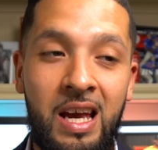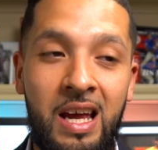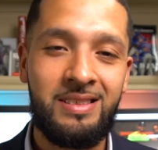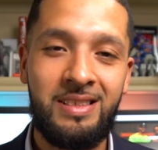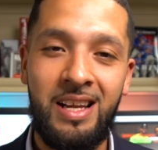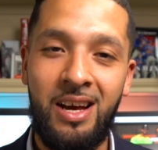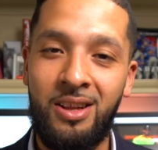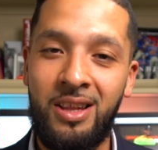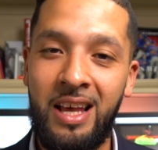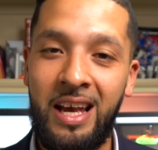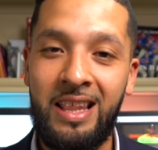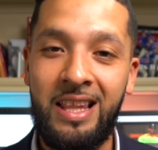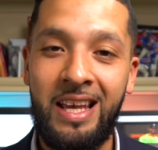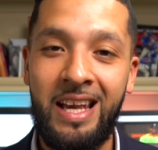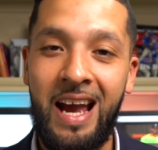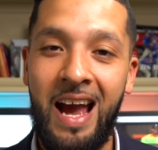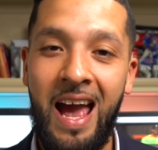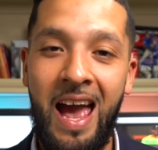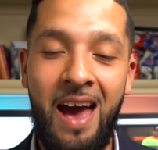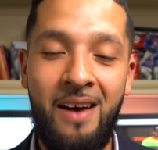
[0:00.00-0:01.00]
Now,
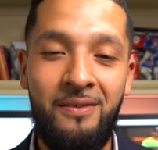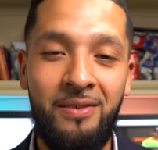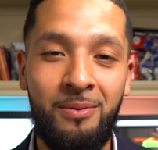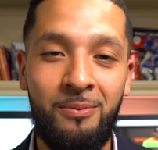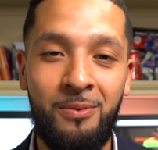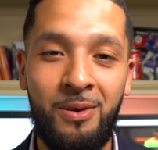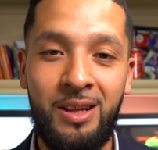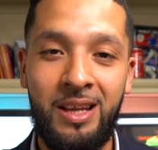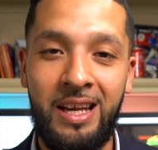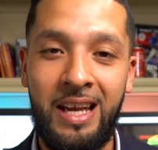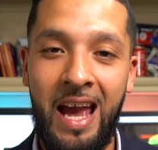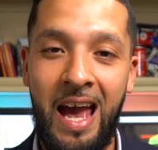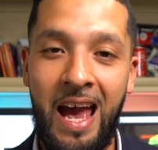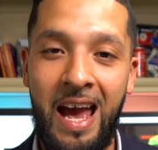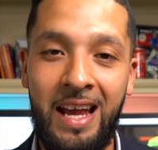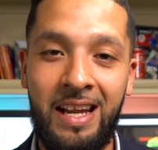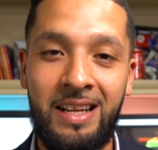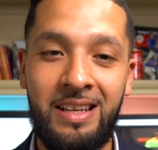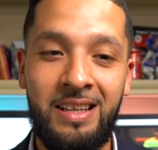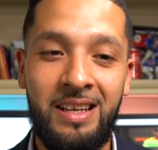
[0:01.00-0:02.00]
lately, I haven't really
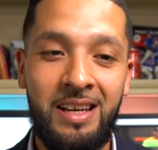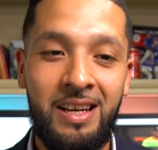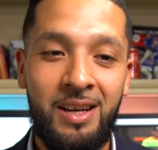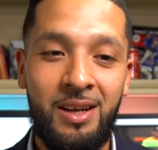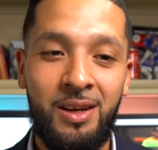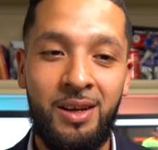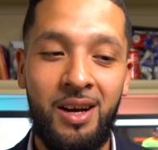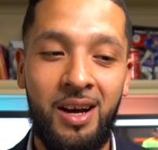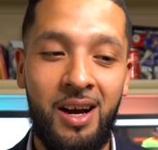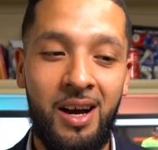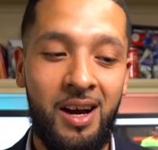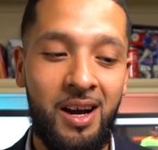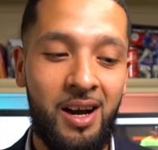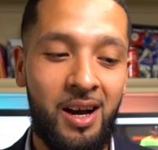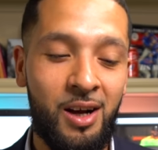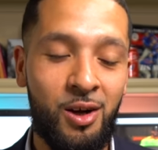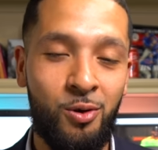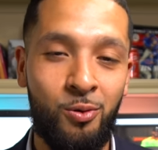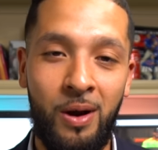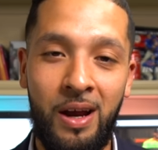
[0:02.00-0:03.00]
had
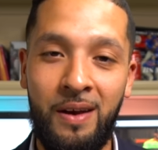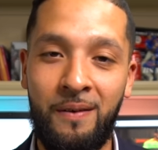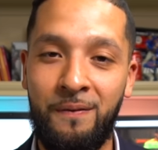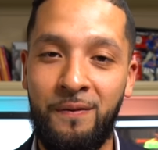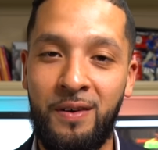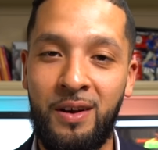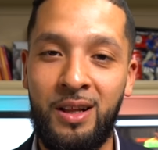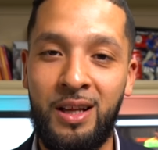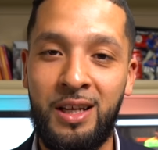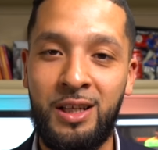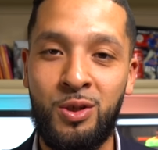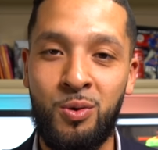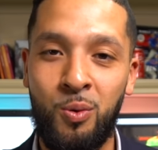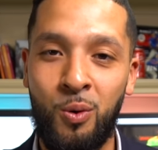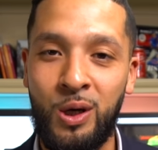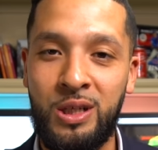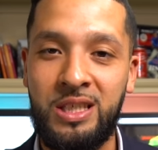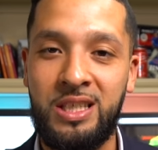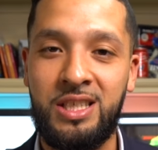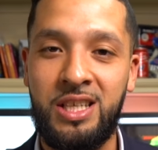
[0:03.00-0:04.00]
a great feeling
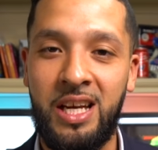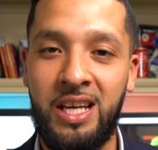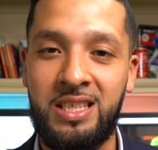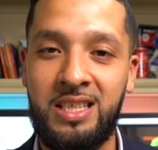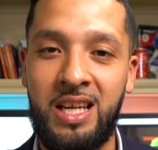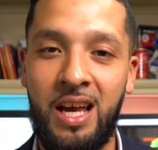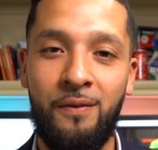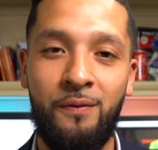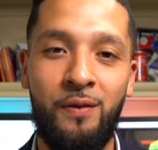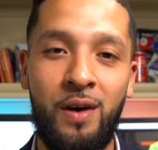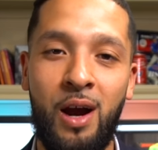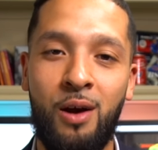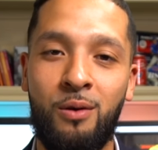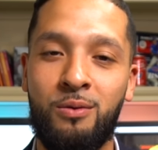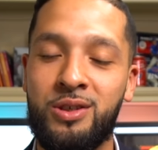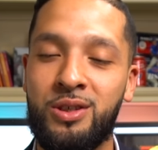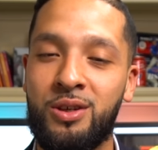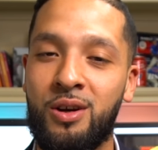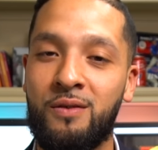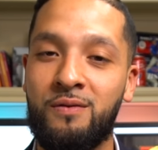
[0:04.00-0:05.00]
towards the Chase Sapphire
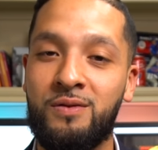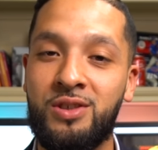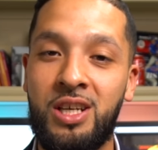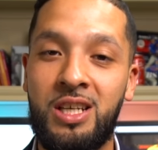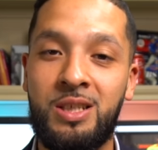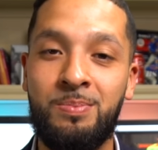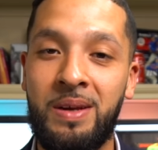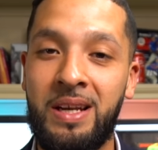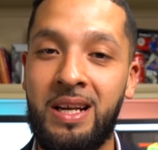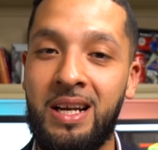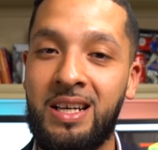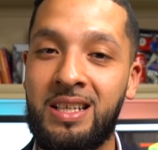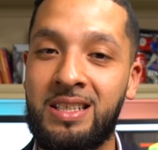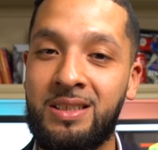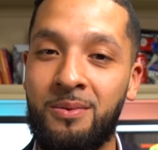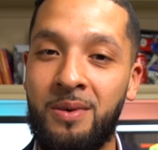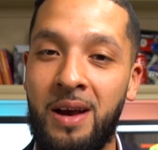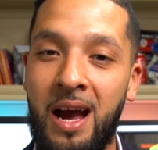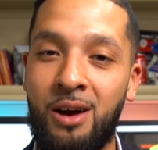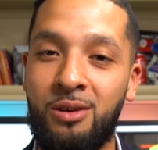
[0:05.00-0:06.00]
Reserve just because
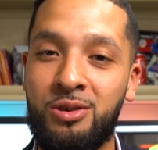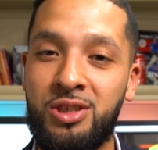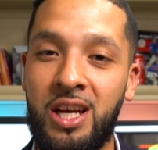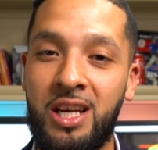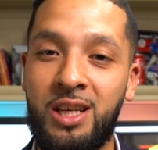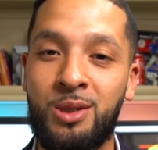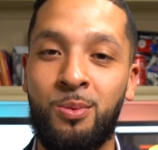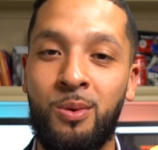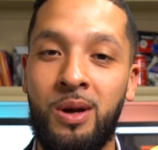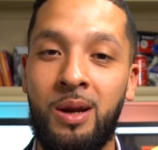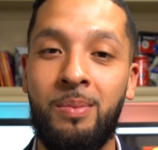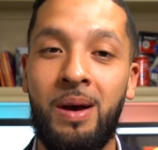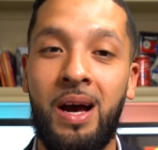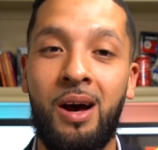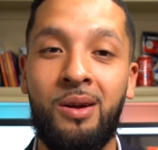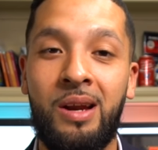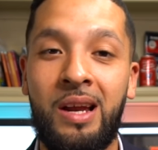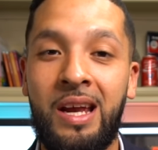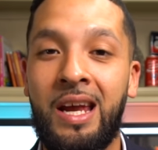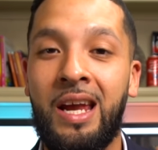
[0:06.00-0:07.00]
of how Chase went
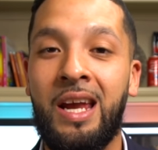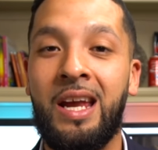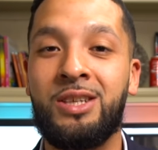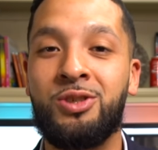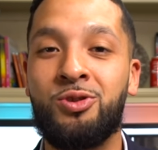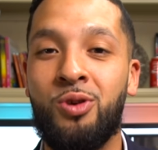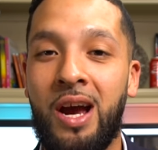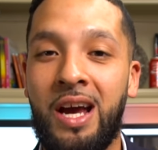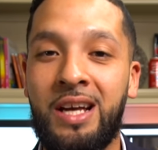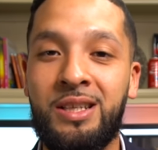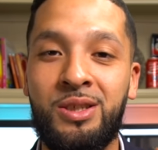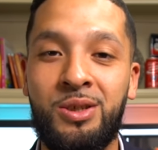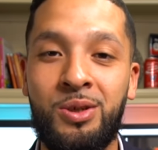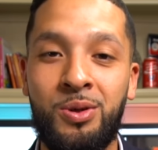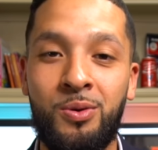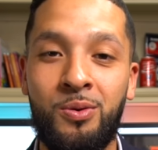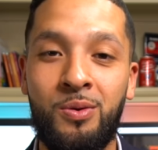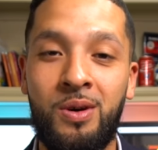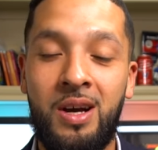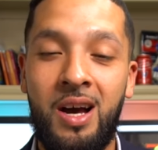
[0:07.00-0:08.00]
about trying
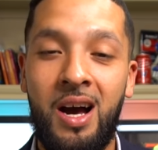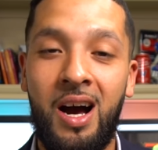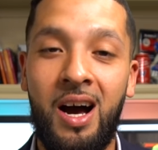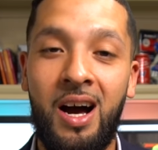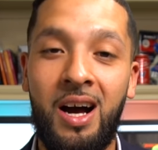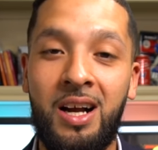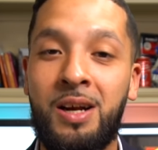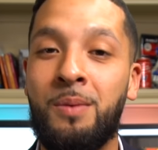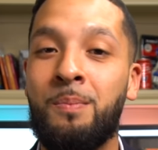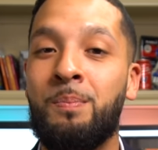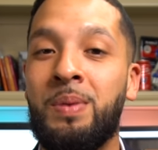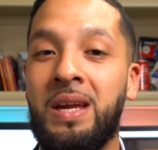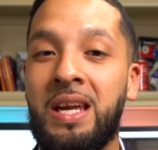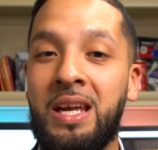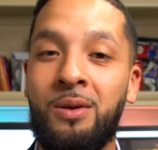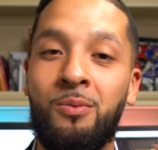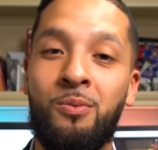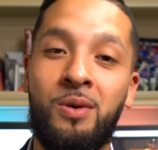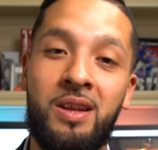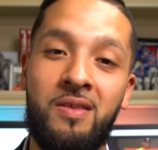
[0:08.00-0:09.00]
to
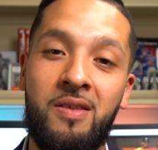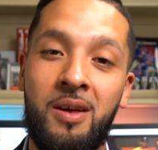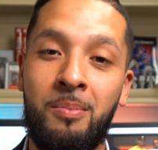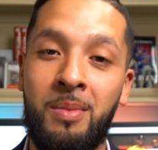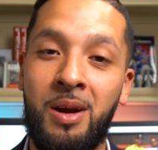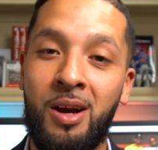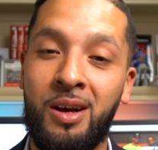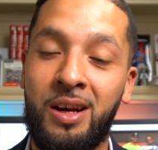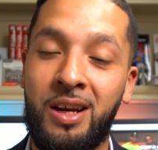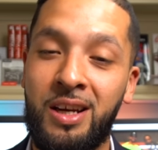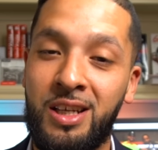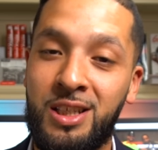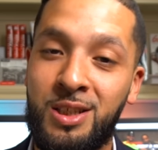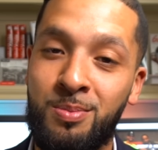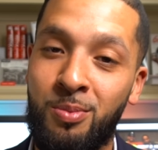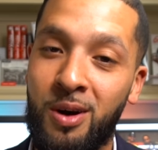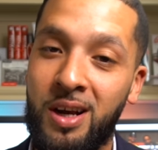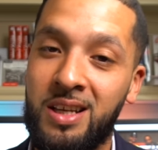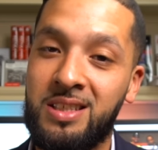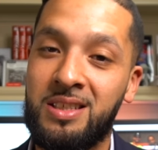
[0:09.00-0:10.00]
compete with American
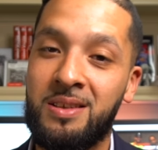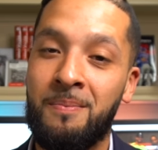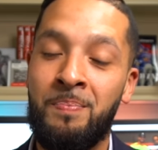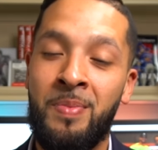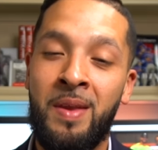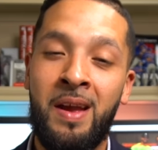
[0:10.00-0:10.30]
Express.